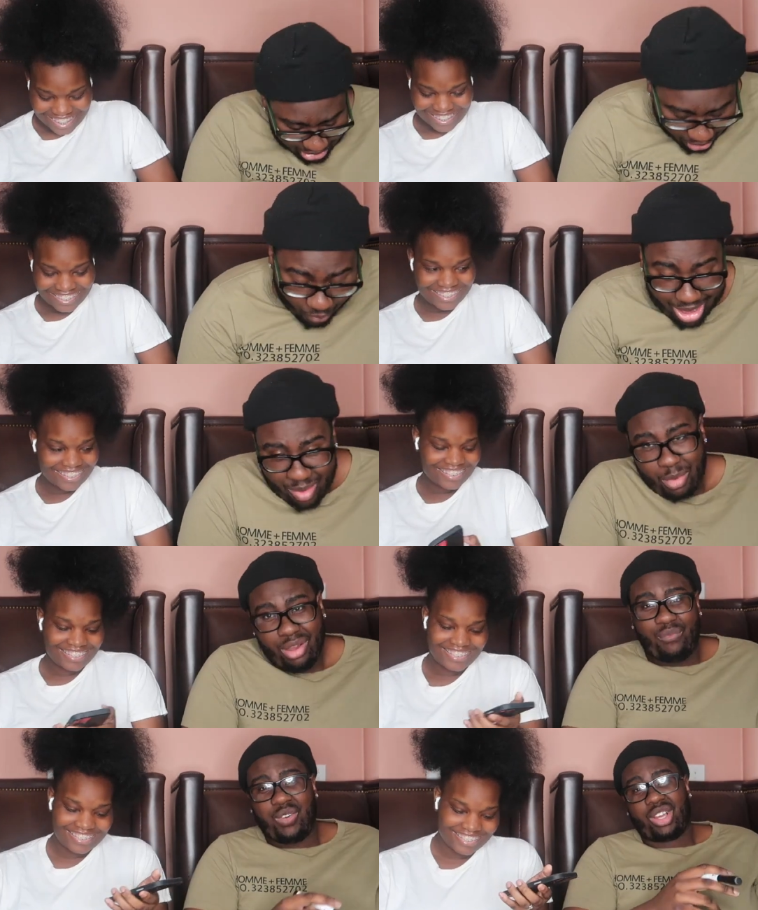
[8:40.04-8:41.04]
Speaker 1: she gonna have a
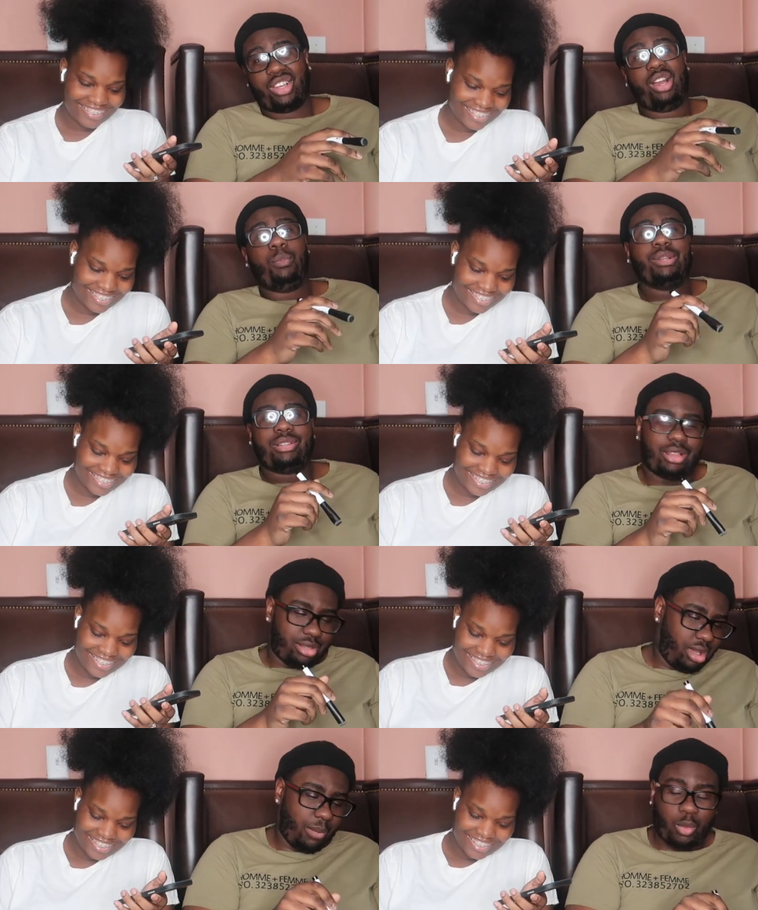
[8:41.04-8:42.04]
motherfucking cup of
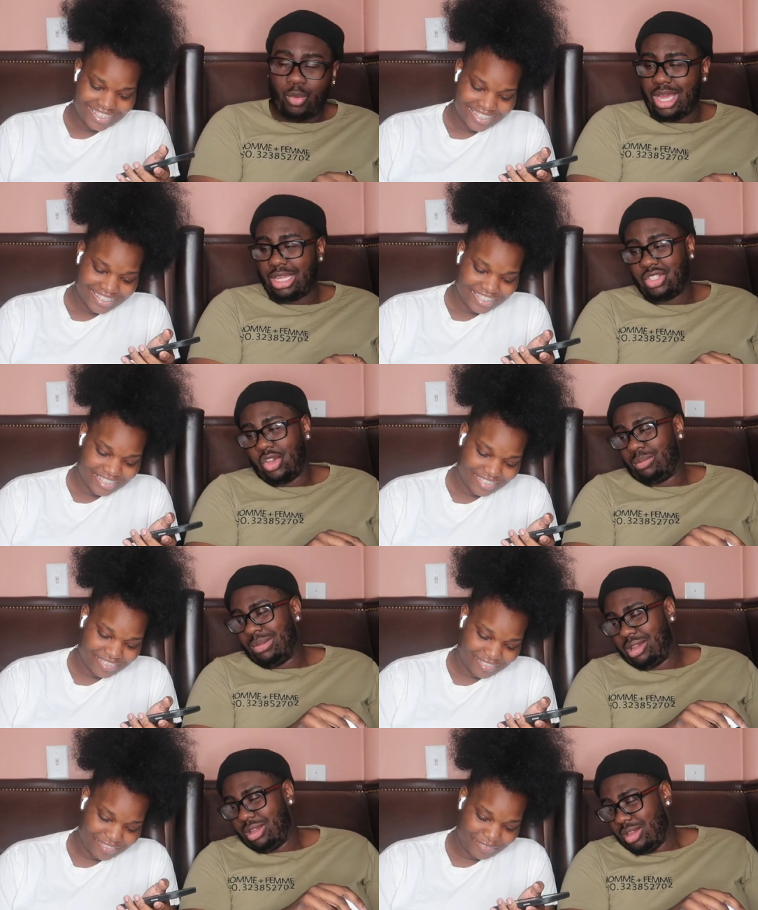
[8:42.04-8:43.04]
cup of wine talking
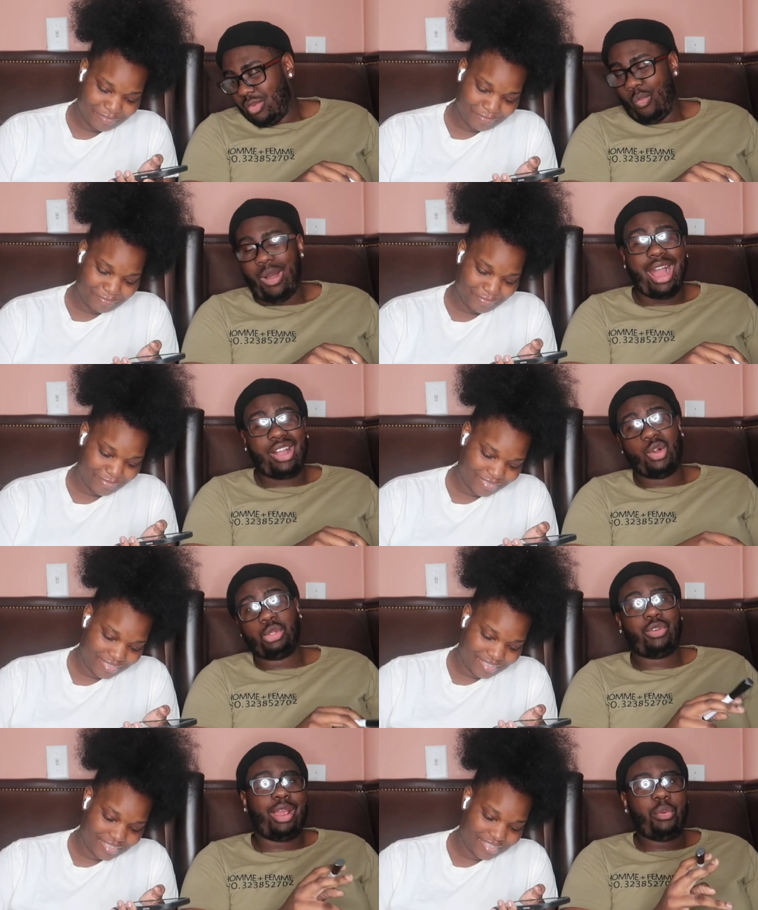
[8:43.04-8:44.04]
about wine
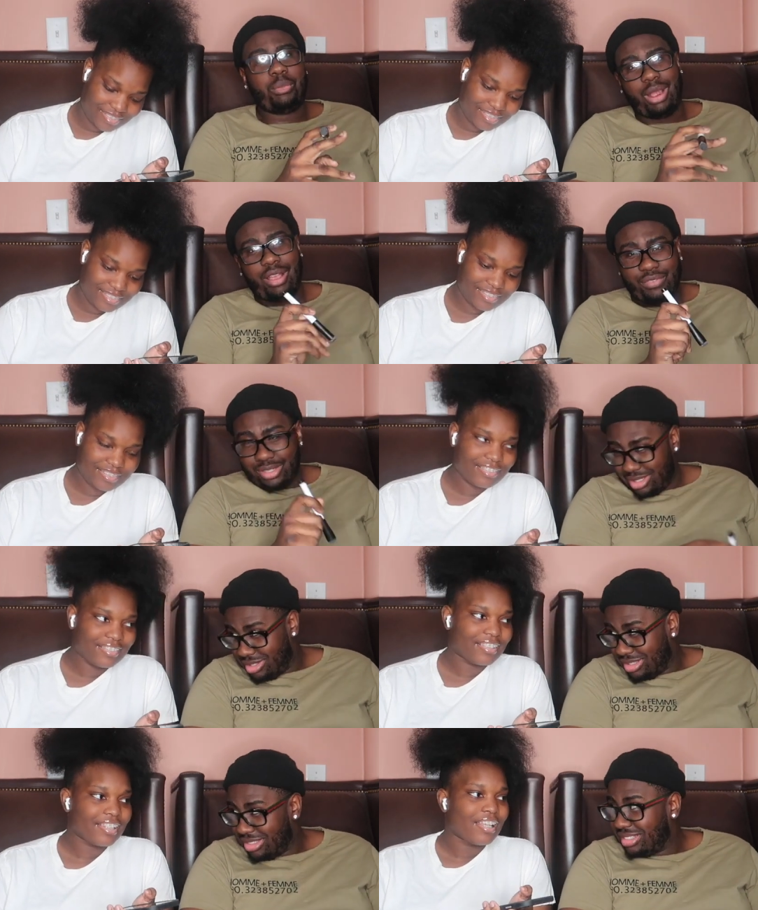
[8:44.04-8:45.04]
goes great with
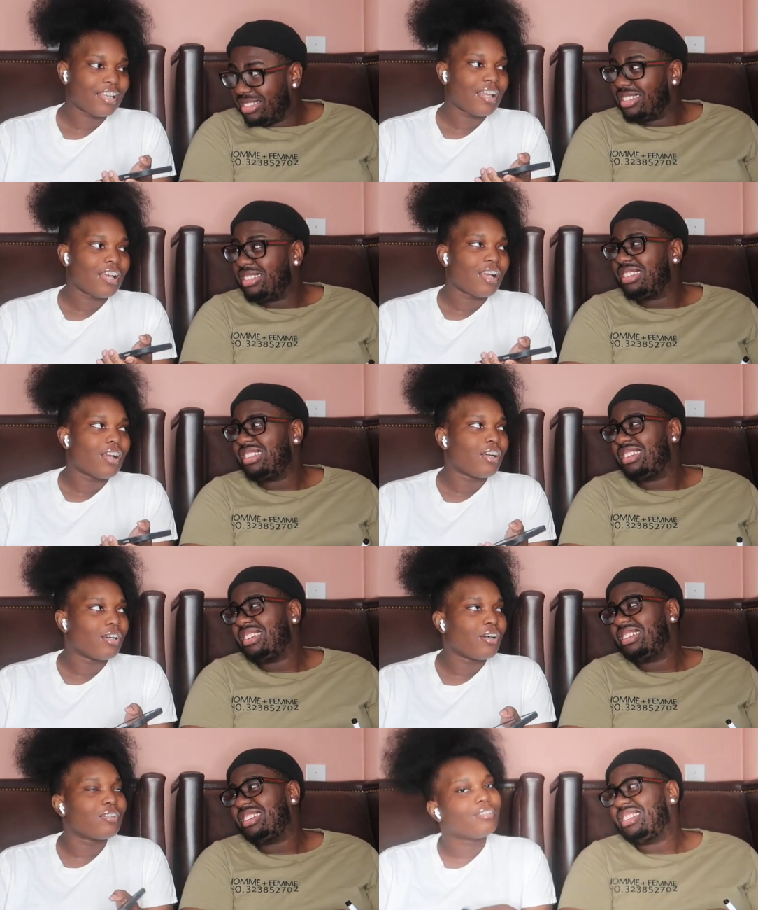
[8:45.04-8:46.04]
breakfast.
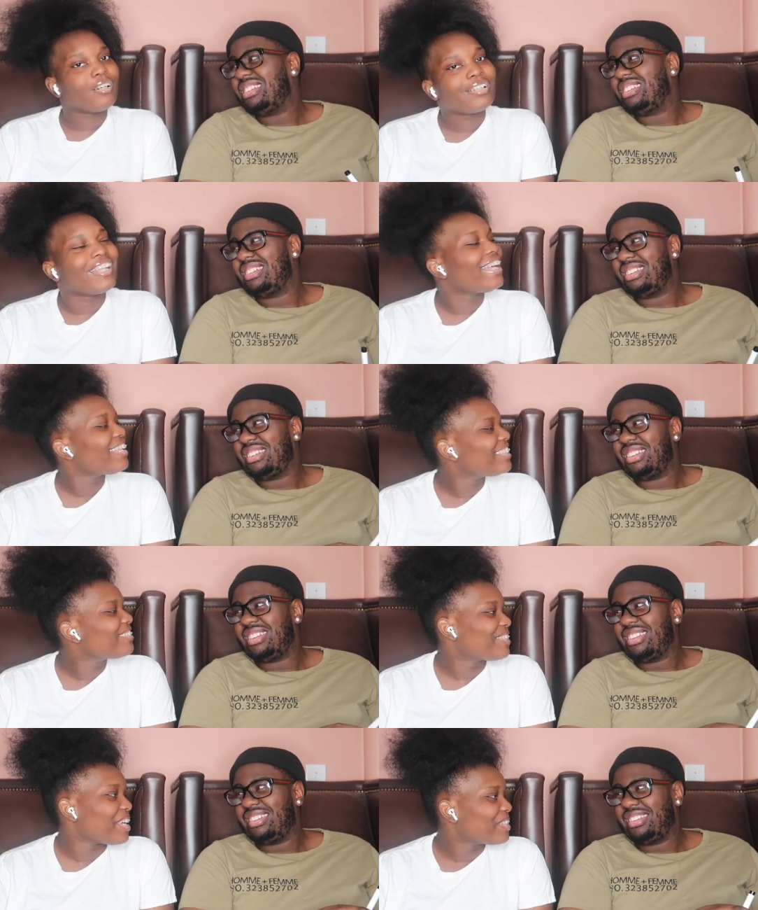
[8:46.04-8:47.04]
Speaker 2: Oh, now that
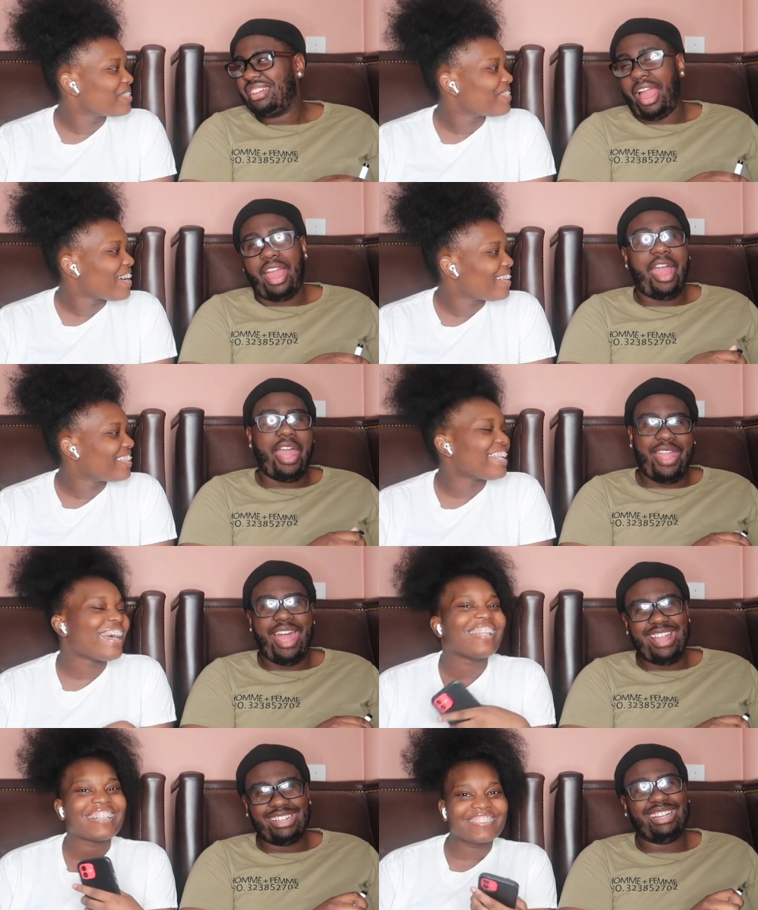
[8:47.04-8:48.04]
you're thinking about, now
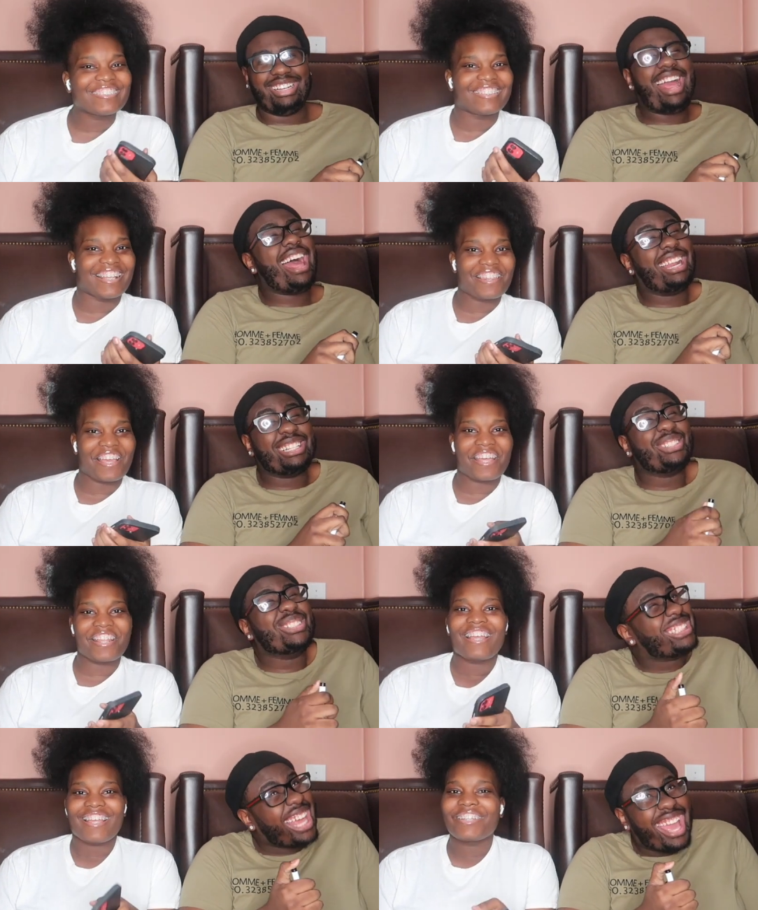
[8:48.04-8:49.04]
that, you, say that,
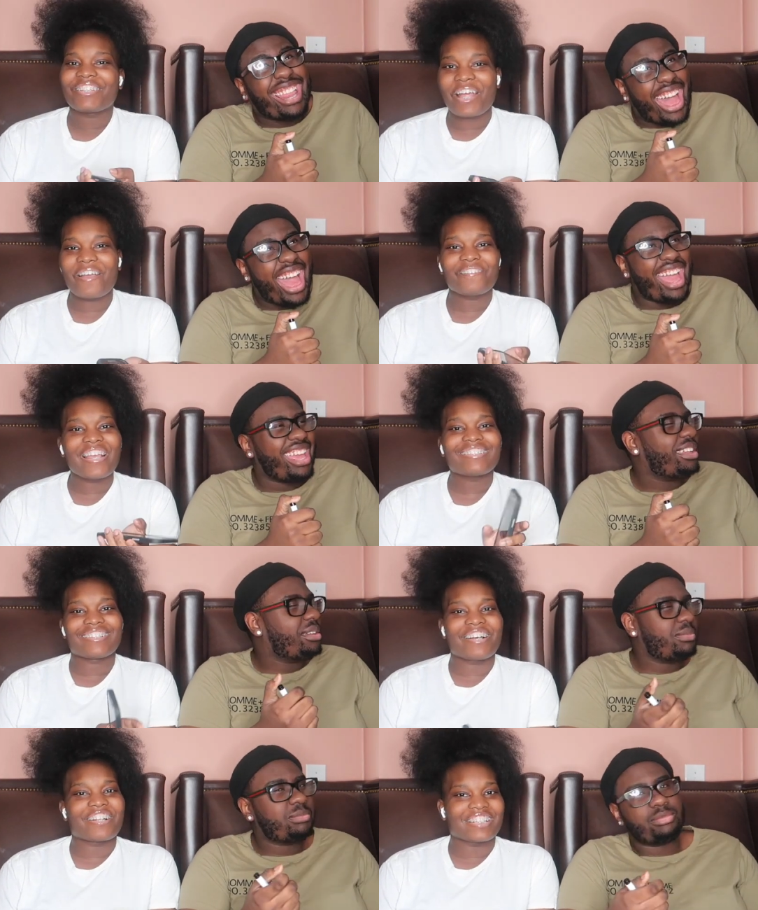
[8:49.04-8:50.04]
you say that, that makes
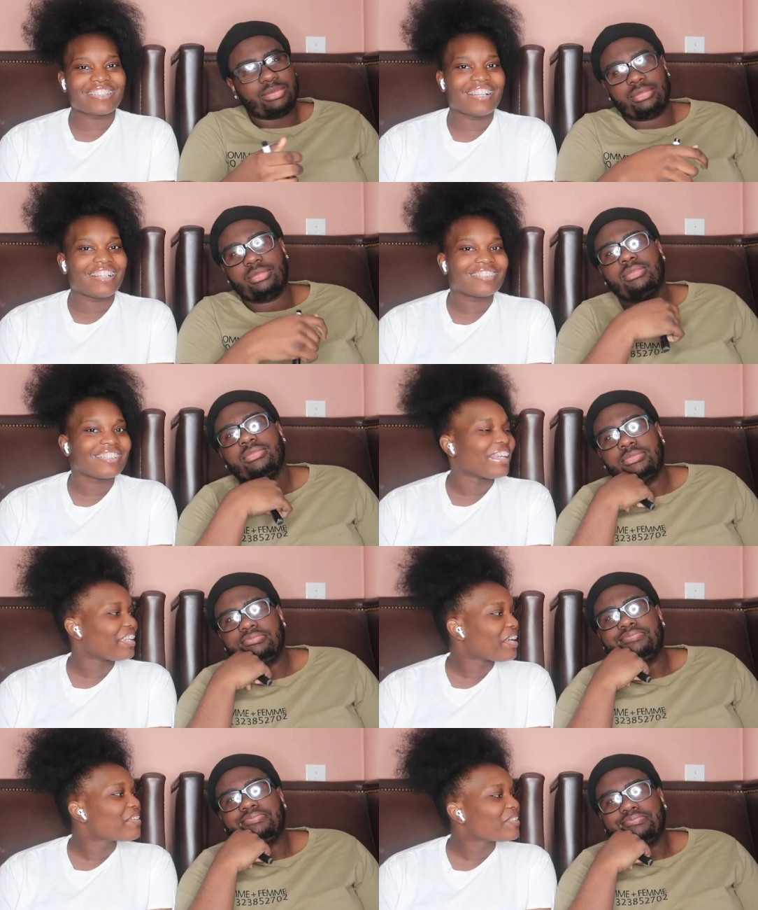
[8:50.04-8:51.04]
a lot of sense.
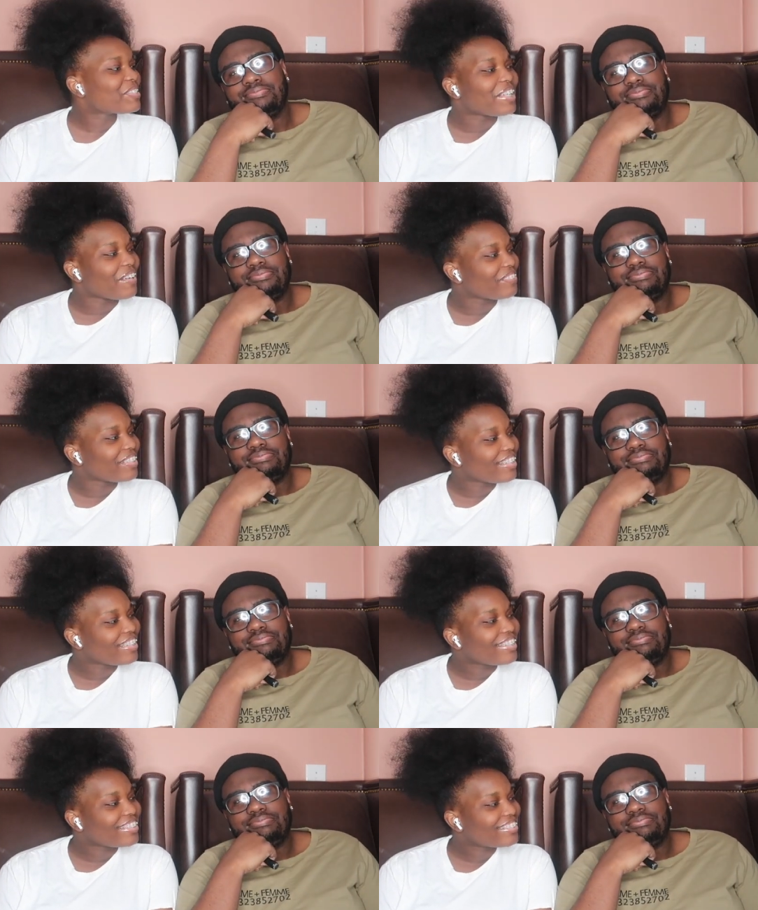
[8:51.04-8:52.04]
Like, yeah, most definitely.